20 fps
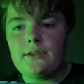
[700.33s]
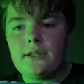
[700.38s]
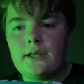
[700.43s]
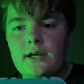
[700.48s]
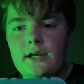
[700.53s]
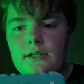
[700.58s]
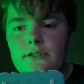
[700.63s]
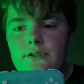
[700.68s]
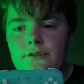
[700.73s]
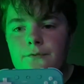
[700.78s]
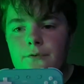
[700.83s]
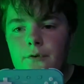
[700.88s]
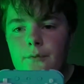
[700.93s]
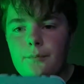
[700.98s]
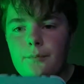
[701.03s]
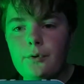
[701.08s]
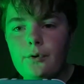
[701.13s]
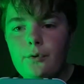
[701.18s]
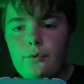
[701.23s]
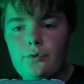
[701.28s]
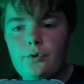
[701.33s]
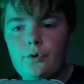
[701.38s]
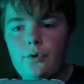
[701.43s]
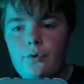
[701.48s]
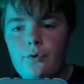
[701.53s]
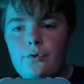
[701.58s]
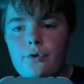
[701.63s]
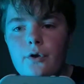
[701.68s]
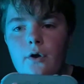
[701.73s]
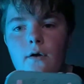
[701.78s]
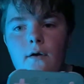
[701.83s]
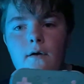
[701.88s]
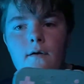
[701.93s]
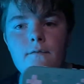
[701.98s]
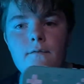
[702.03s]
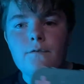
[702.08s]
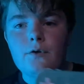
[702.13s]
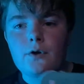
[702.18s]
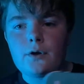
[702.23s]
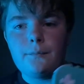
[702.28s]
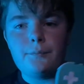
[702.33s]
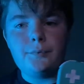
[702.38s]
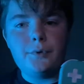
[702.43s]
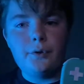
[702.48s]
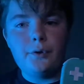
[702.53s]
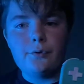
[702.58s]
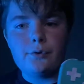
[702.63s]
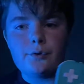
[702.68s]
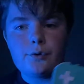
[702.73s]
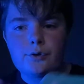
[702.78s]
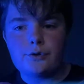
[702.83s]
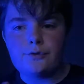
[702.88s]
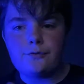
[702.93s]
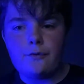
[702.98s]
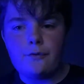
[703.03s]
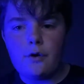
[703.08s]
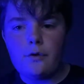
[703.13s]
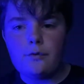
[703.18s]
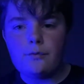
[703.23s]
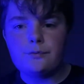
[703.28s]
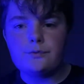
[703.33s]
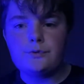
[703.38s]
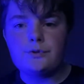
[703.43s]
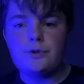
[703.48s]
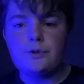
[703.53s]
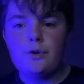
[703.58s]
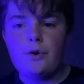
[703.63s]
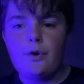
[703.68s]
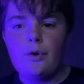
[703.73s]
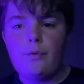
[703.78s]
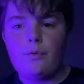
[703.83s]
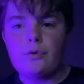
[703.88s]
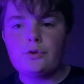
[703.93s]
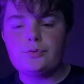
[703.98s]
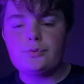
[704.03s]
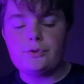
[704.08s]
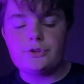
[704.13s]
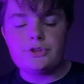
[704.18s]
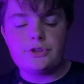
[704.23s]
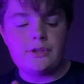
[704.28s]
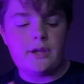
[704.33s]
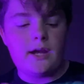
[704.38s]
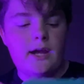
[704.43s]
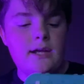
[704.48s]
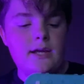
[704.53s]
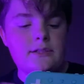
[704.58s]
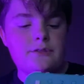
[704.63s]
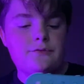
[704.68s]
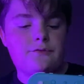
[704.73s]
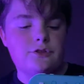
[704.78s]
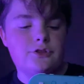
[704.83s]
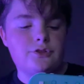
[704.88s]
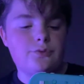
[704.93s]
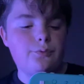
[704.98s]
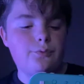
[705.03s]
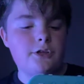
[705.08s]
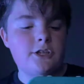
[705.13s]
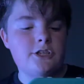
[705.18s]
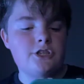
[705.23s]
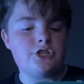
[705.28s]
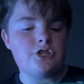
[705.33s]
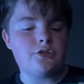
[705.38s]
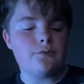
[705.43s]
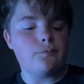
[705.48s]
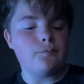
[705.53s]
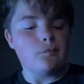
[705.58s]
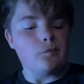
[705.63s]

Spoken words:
That's for Bluetooth, for computers, phones, or switch it to S for Switch.